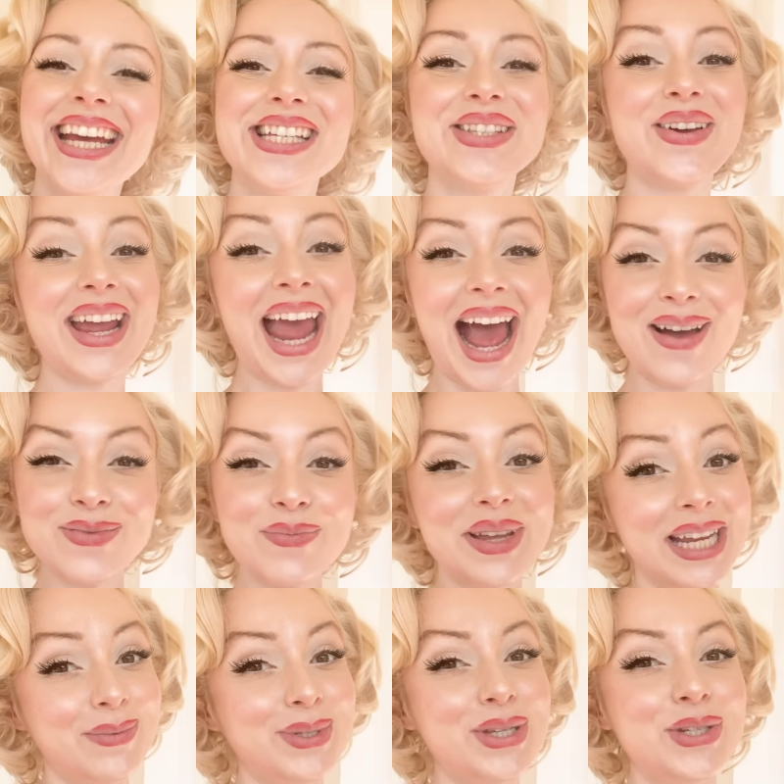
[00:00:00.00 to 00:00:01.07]
So I haven't
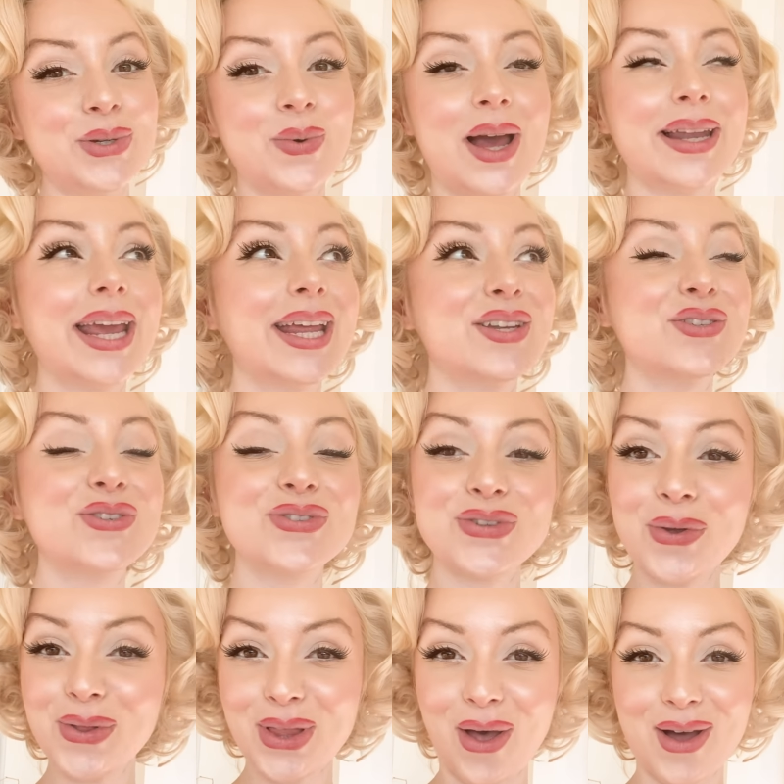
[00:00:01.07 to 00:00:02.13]
been able to do one in
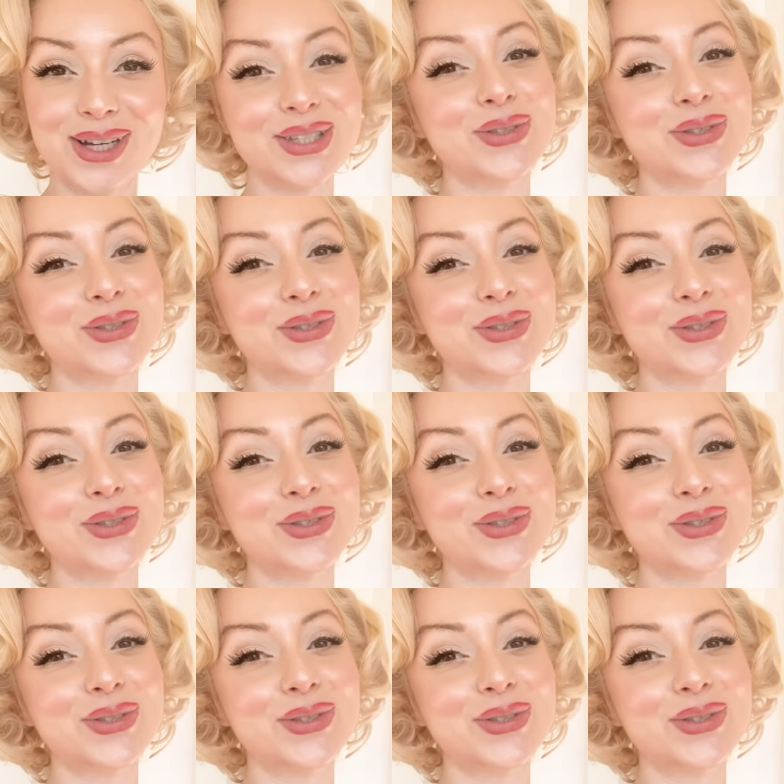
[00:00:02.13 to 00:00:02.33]
so long,